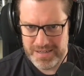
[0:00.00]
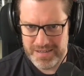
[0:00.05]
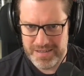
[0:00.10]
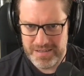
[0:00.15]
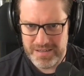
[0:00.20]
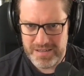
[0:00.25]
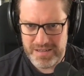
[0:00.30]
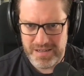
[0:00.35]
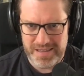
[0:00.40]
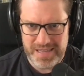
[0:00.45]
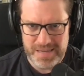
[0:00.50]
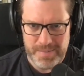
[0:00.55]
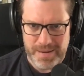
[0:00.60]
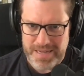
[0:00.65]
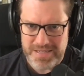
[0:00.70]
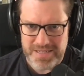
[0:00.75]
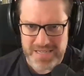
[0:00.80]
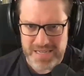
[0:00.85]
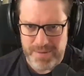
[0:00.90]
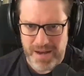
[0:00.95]
and
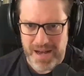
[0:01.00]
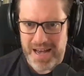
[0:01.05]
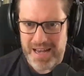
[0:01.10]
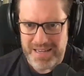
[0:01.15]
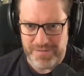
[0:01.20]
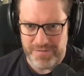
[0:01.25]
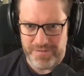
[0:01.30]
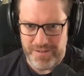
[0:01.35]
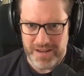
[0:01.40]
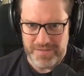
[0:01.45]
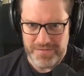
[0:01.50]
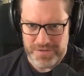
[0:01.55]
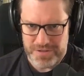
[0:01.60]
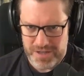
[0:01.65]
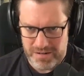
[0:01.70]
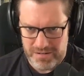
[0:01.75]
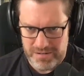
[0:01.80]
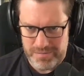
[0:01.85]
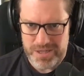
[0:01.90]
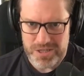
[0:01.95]
they might see my
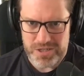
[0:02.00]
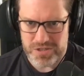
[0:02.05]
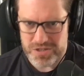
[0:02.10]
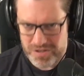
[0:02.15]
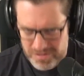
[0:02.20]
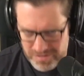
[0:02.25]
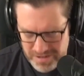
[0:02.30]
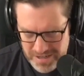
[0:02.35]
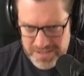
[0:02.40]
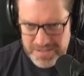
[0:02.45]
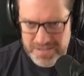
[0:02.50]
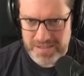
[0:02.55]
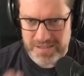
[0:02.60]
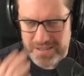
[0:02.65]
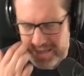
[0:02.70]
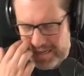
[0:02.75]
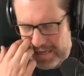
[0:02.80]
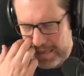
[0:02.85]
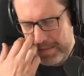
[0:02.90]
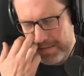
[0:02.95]
5-star image as a
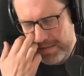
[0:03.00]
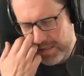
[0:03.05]
3-star.